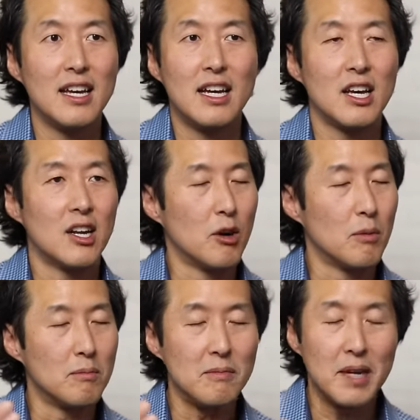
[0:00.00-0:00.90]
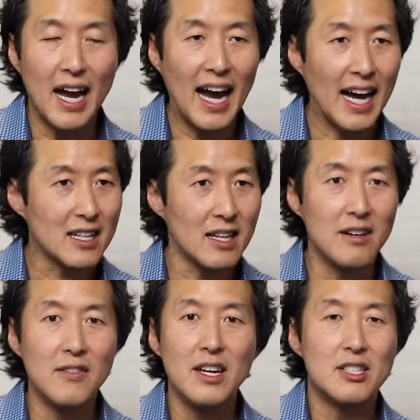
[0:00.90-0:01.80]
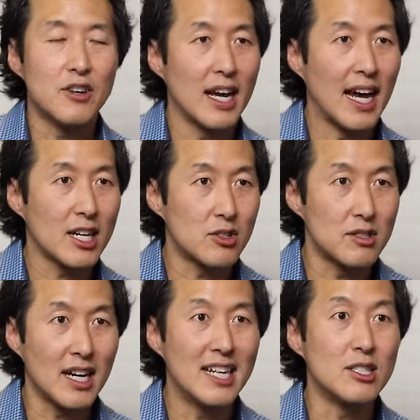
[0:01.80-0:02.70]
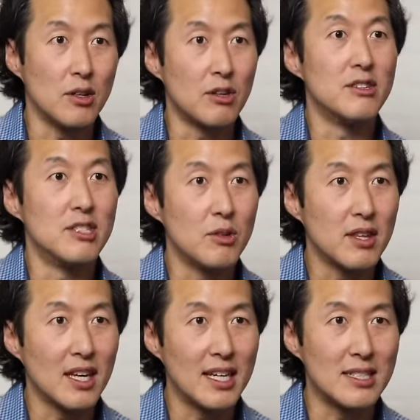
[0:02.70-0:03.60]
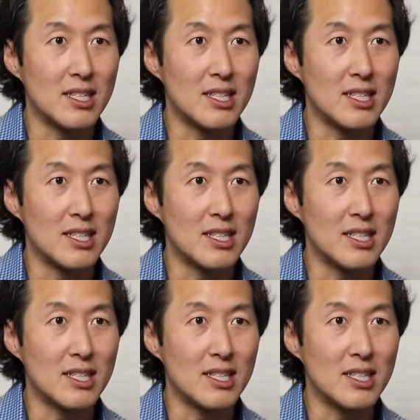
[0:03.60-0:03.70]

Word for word: you know, be active, try to exercise, learn new things.